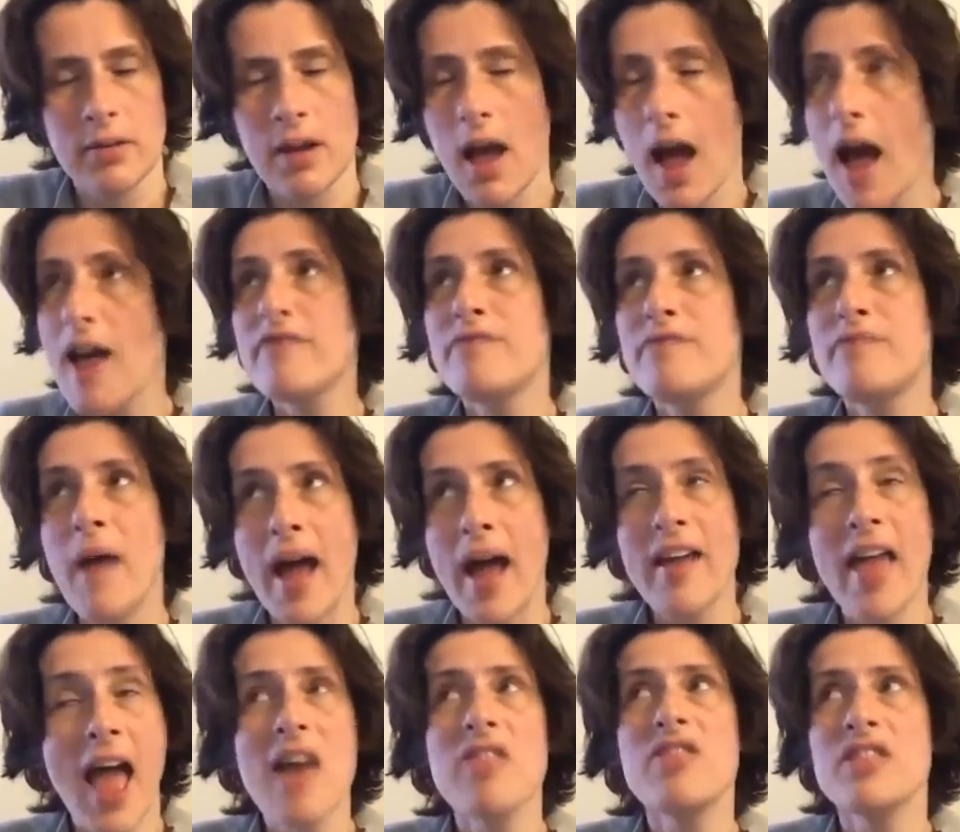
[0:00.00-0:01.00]
I
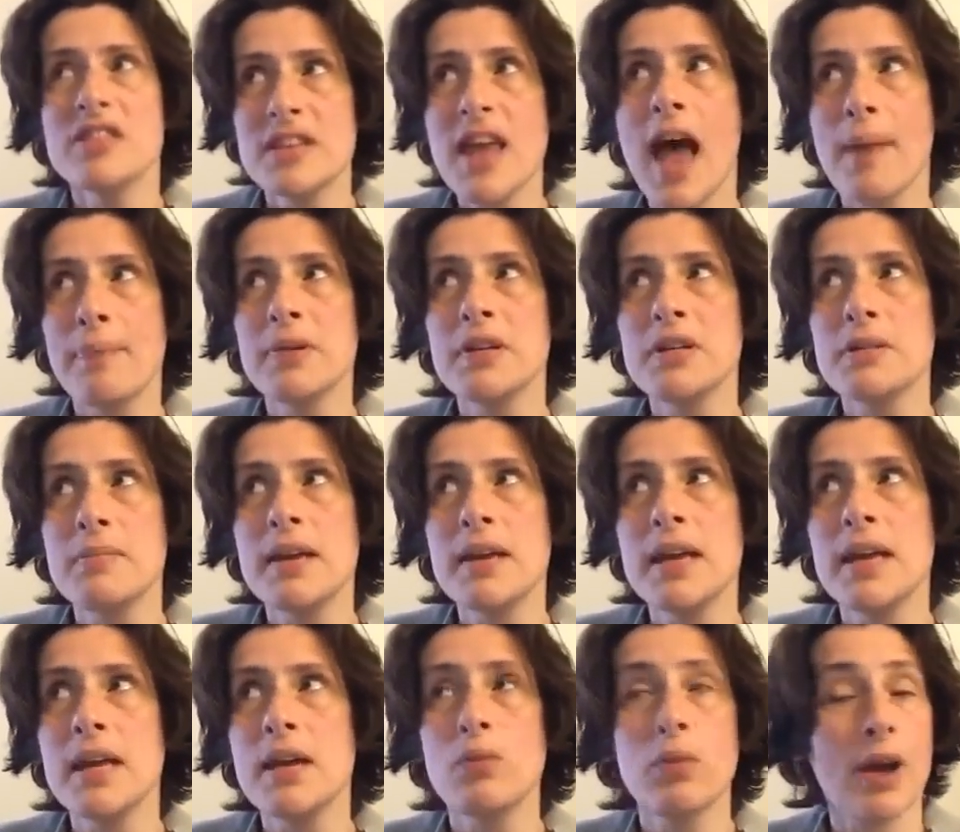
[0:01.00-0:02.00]
had this happen to
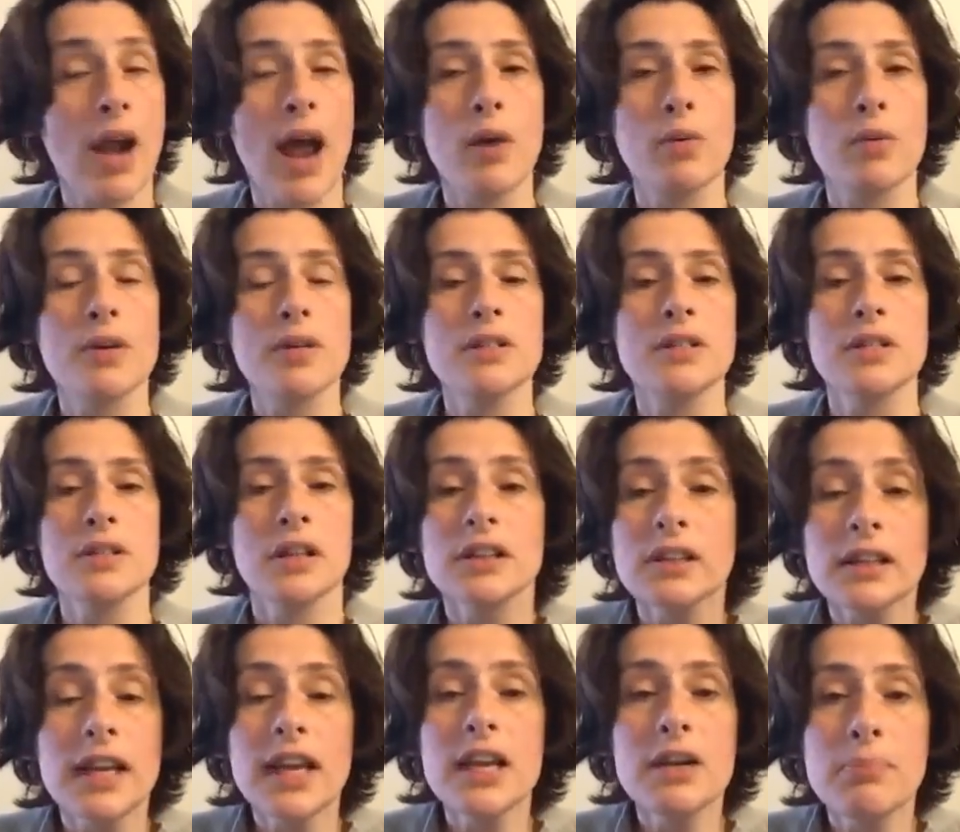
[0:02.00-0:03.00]
me when I was the
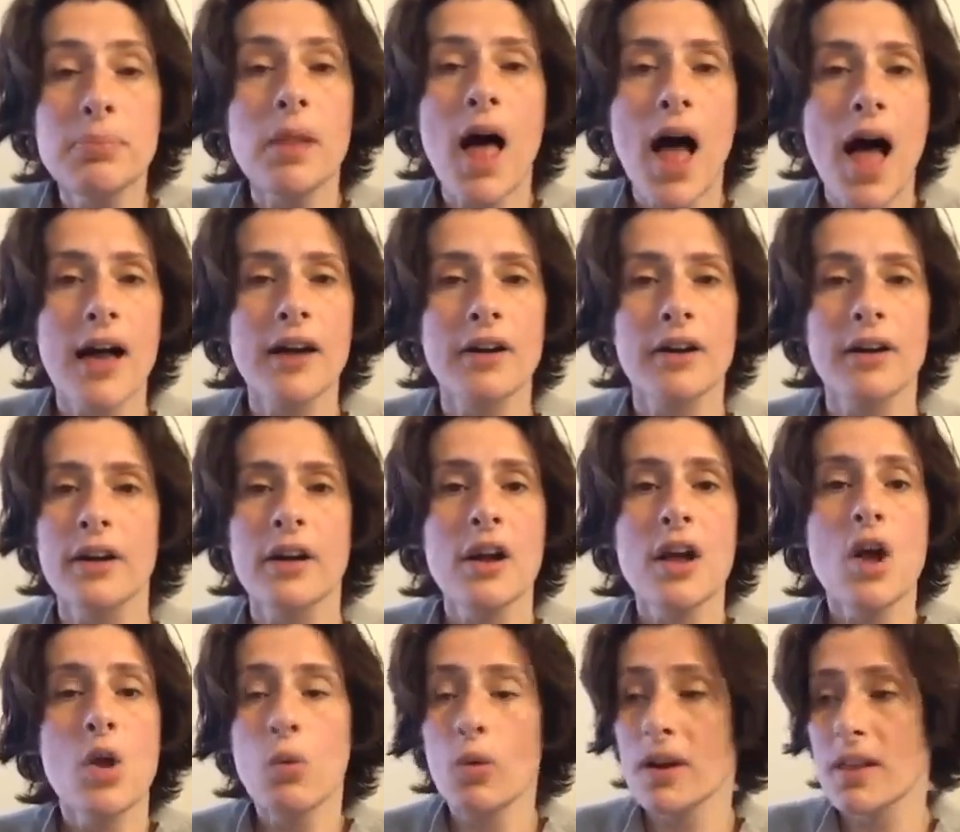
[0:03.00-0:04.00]
lead blogger,
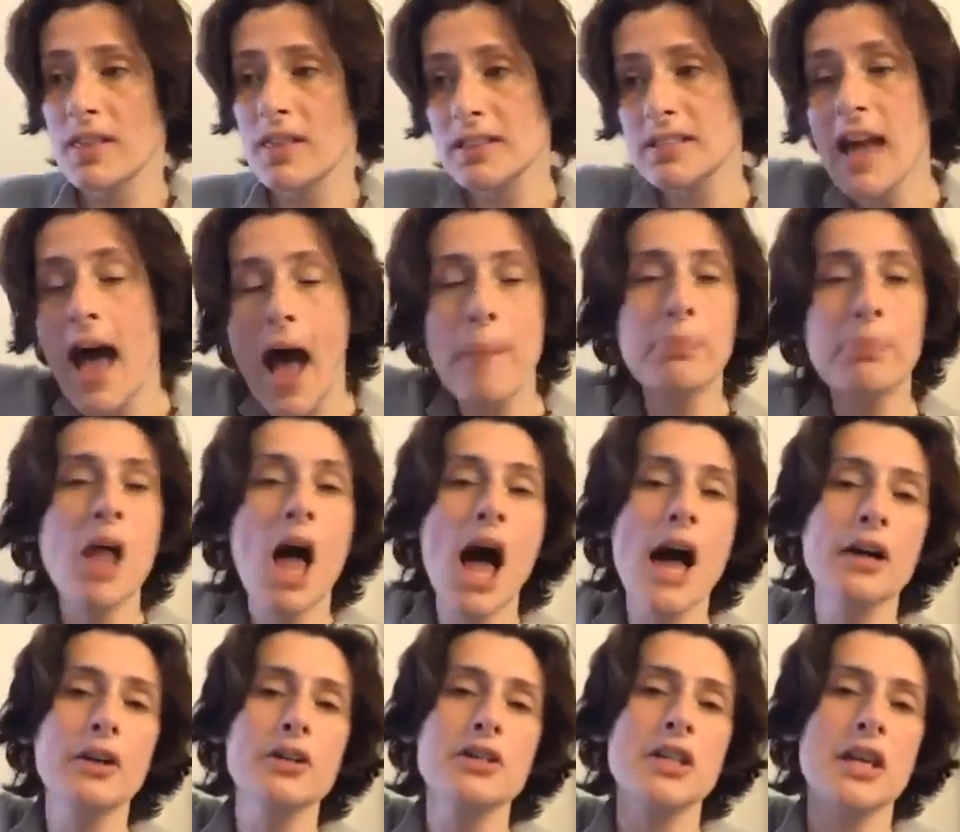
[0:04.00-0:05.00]
one of the top
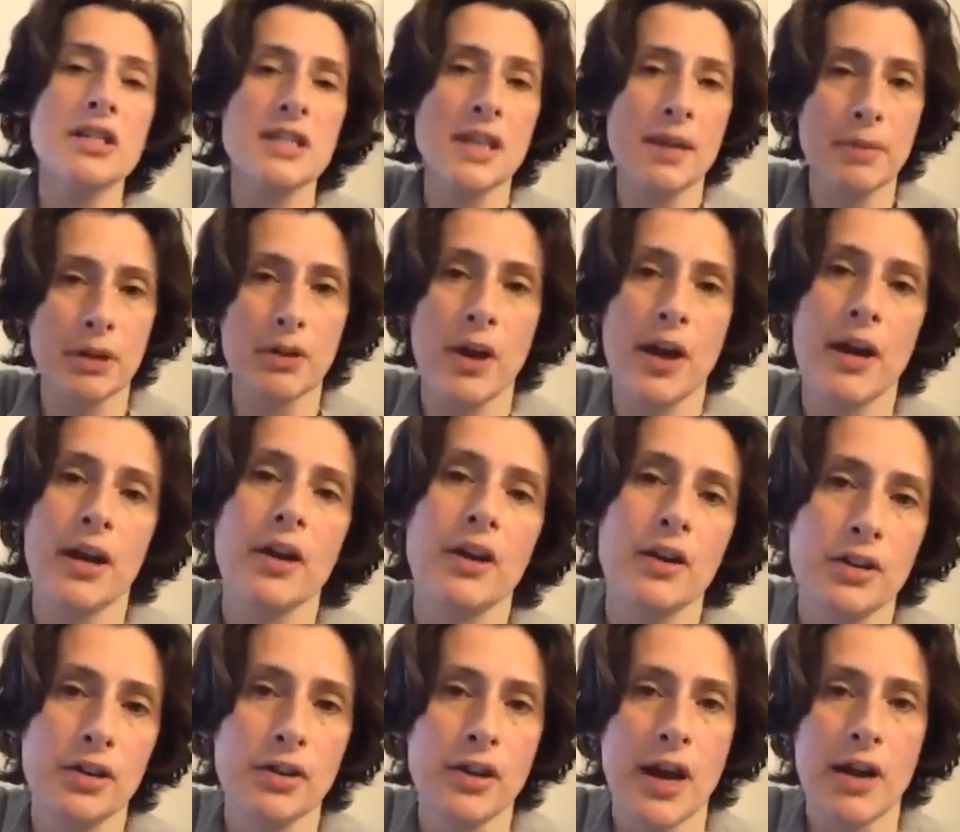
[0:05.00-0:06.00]
bloggers on Democratic
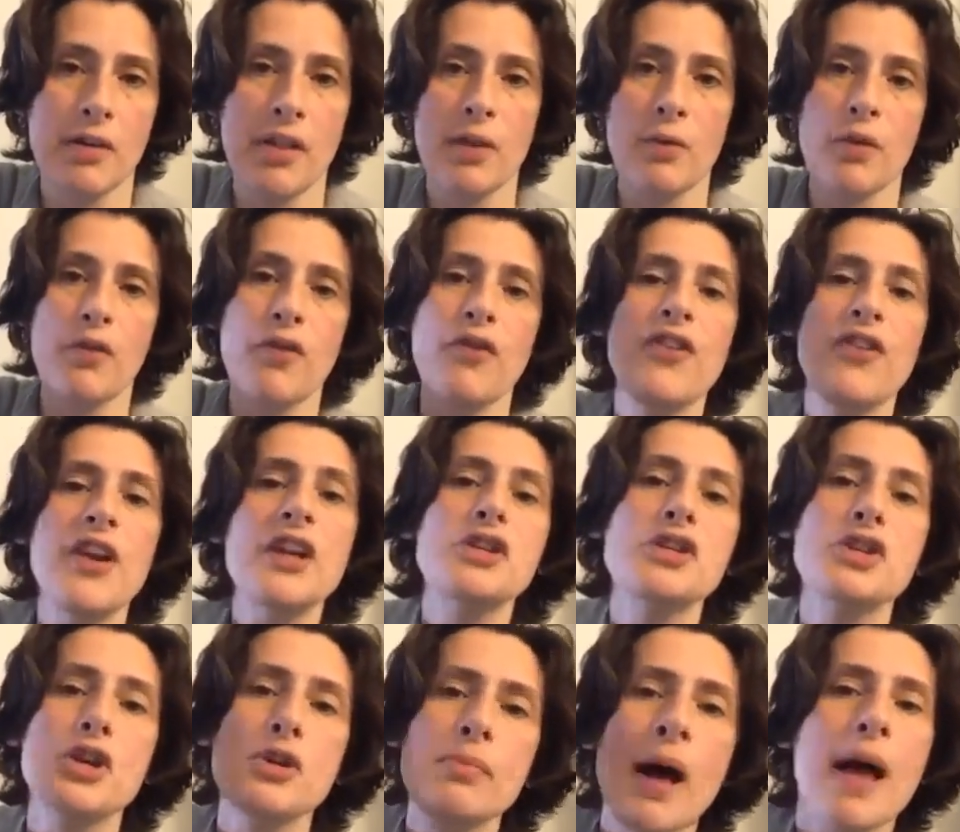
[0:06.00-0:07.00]
Underground. They would
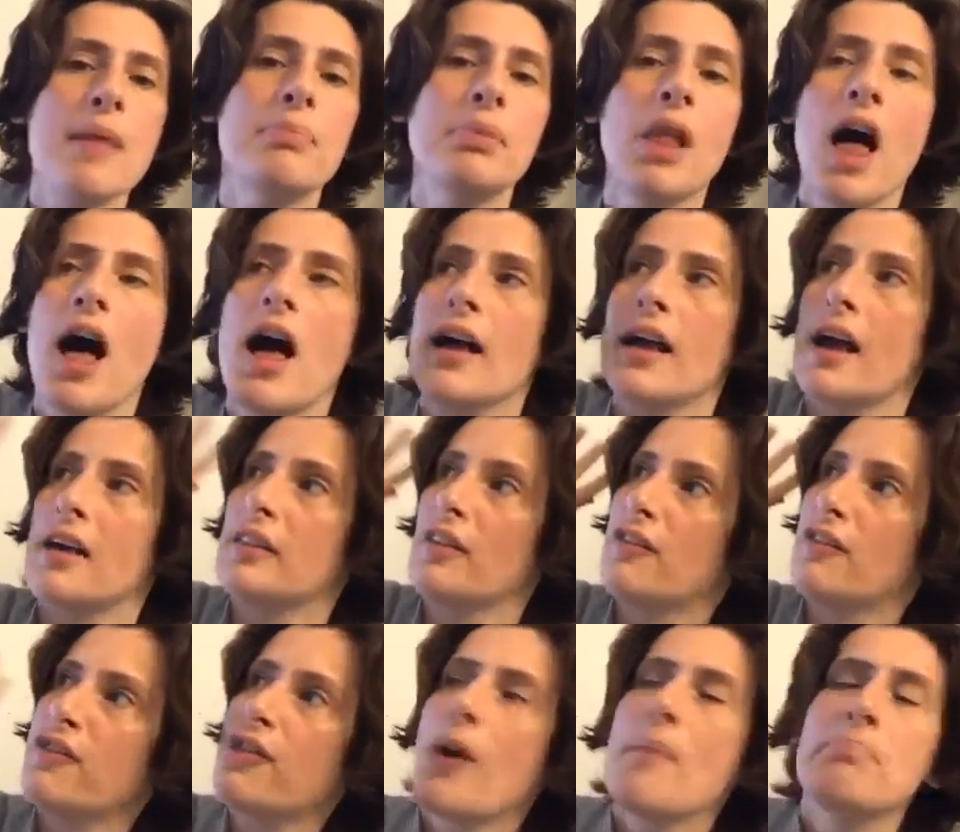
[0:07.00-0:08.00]
feature my blog on the
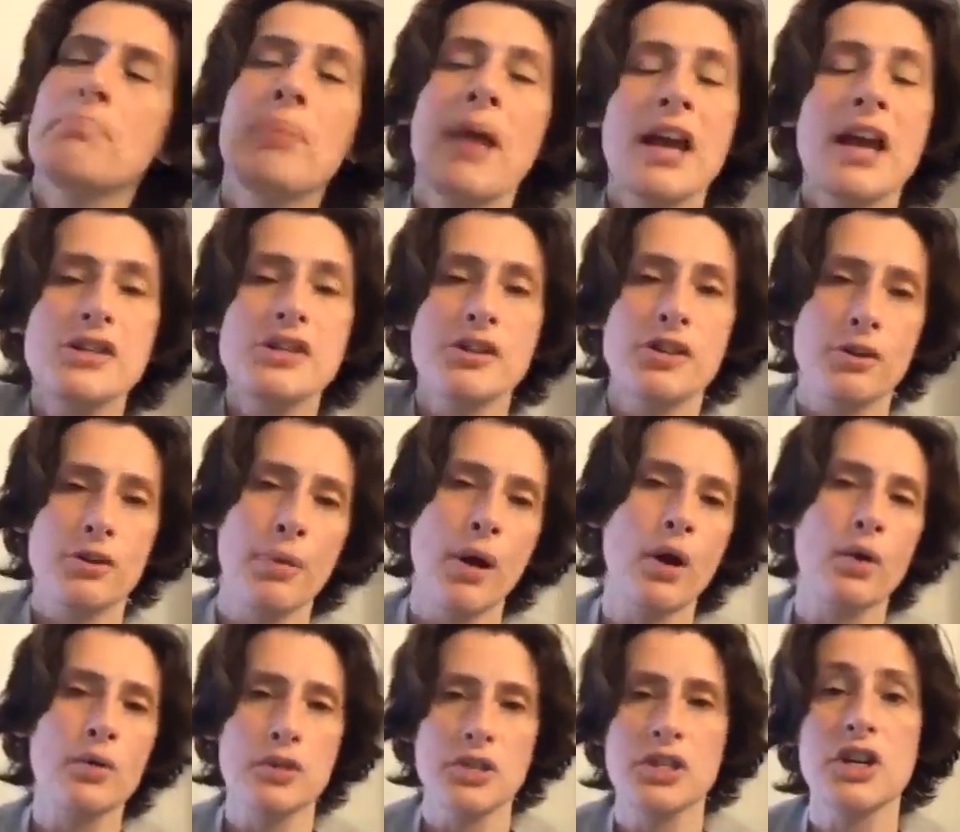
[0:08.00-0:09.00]
front page of their
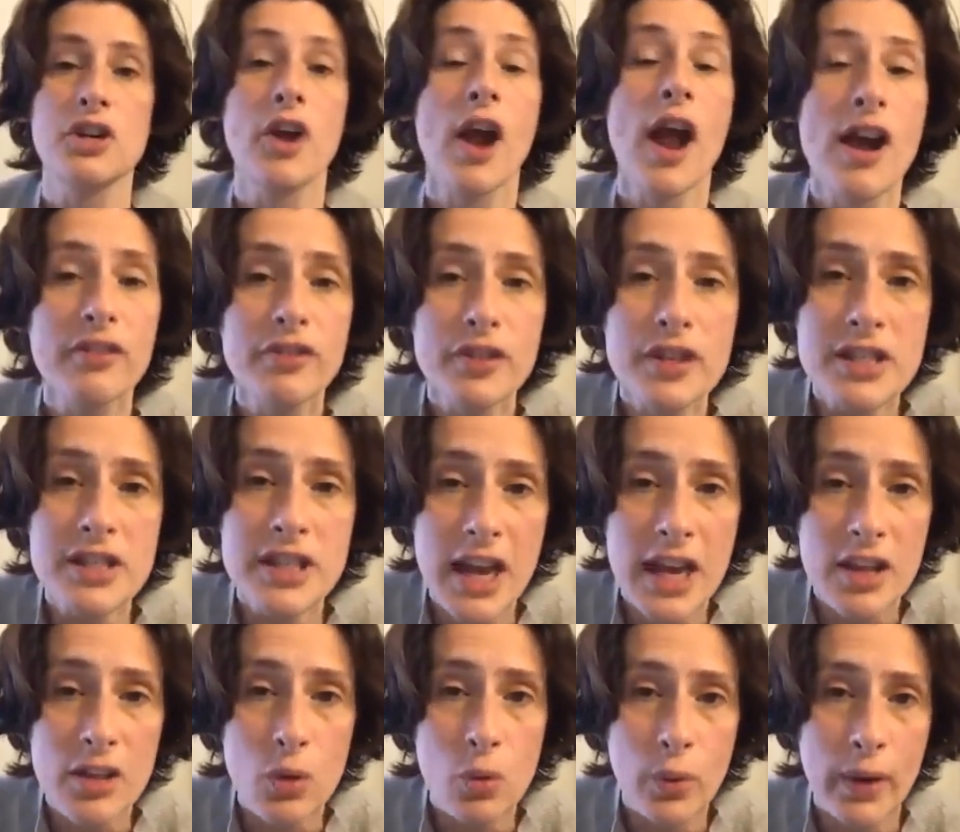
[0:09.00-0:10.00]
posts near every day
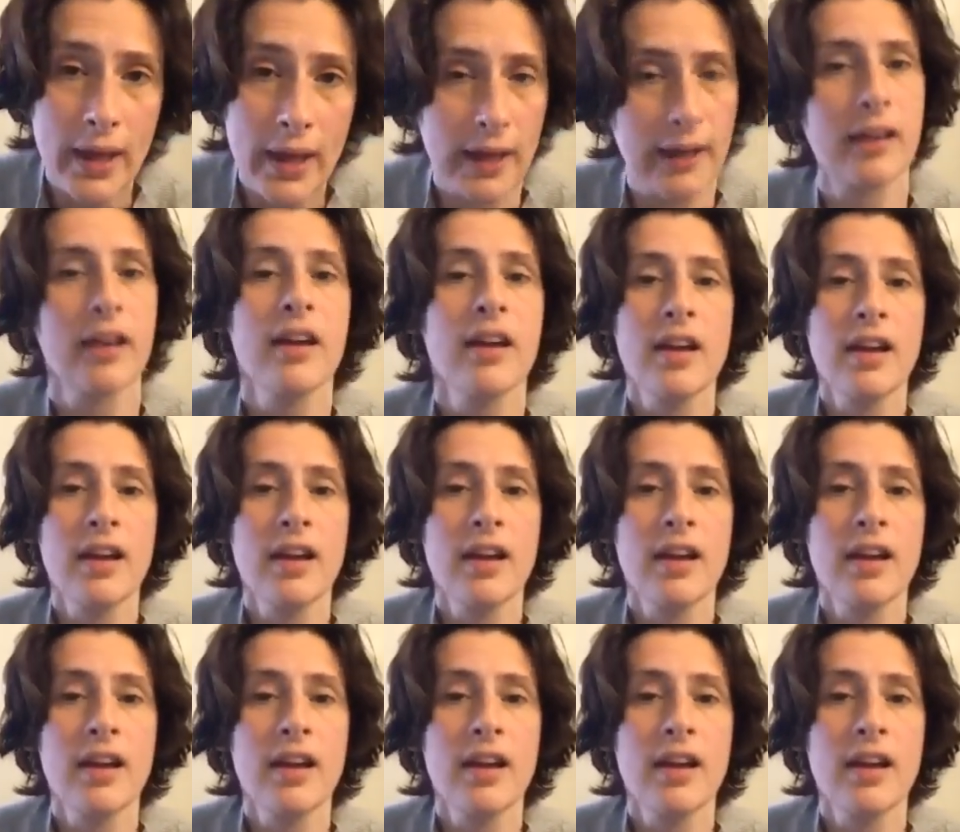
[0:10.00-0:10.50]
of the week.